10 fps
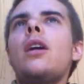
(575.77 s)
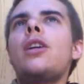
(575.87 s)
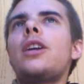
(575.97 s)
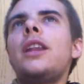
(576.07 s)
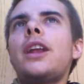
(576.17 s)

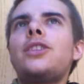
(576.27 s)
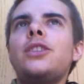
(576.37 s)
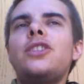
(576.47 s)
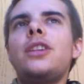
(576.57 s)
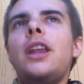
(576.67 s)
our
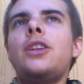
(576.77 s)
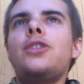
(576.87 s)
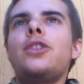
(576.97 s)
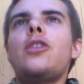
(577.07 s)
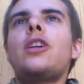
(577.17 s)
connection to
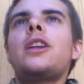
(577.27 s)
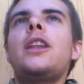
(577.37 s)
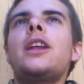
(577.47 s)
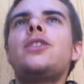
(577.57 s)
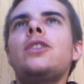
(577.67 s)
nature, our
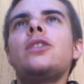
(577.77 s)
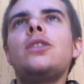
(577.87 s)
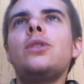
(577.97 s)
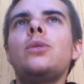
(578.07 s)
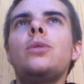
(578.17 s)
connection
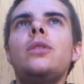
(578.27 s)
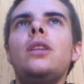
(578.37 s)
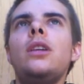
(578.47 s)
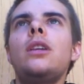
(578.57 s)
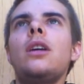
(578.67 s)
to
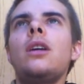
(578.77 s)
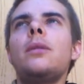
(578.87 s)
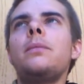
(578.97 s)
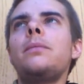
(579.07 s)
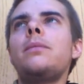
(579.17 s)
the
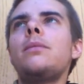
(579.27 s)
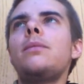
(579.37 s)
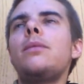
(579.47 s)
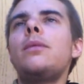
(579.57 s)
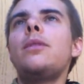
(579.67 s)

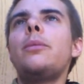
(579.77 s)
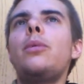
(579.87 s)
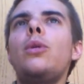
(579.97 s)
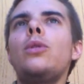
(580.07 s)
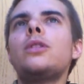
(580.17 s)

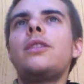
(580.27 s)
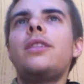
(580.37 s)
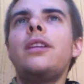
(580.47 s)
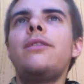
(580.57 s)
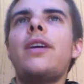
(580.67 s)
pulls of
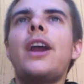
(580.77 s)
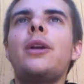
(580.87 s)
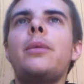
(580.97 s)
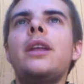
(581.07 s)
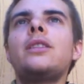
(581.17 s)
the
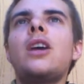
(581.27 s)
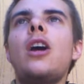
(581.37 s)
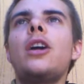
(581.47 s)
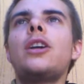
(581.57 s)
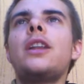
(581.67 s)
environment,
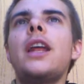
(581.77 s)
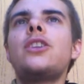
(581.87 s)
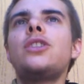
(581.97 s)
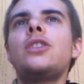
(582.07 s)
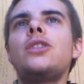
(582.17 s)
our
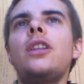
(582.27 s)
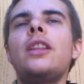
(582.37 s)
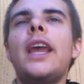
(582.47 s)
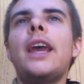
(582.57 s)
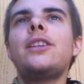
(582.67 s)
connection to the
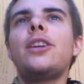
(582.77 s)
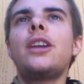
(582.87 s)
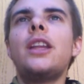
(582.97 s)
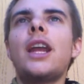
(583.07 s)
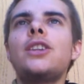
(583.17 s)
land, our
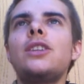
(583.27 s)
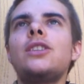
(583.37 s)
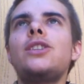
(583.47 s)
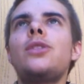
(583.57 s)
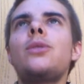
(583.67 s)

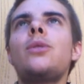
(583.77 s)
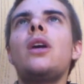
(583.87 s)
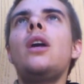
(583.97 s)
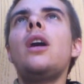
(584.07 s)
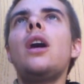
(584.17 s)
connection to
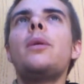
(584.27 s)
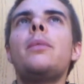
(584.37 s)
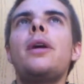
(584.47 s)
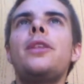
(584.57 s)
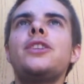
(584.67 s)

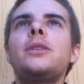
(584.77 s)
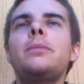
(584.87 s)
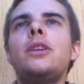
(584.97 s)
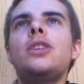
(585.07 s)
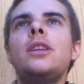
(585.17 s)
other
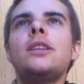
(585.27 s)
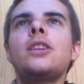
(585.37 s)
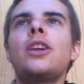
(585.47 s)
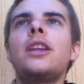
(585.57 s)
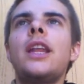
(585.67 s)
species,
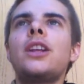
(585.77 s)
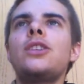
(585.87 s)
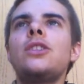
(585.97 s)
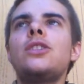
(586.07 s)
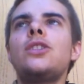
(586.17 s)
our
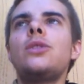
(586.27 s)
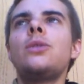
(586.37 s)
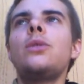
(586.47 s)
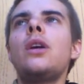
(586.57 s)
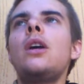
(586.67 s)
connection
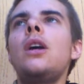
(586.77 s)
to